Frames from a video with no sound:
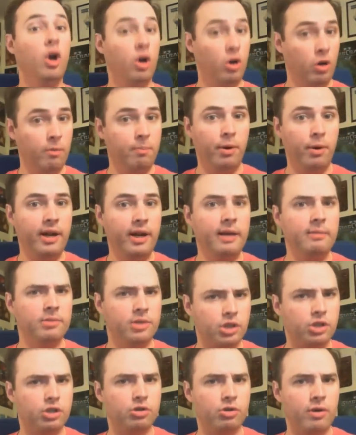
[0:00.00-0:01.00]
who put him
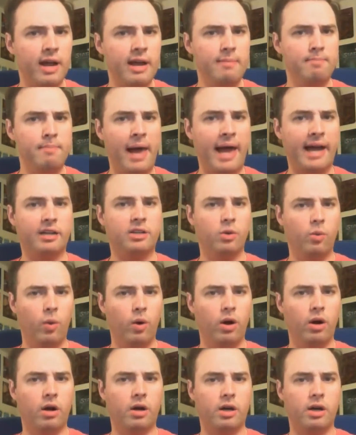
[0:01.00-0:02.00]
straight back to
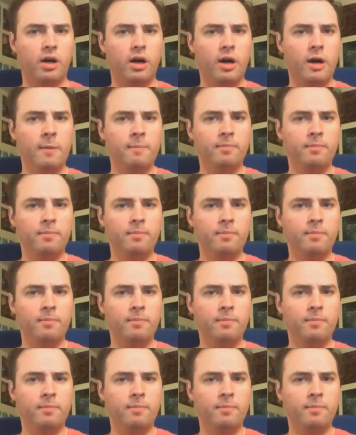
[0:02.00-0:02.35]
work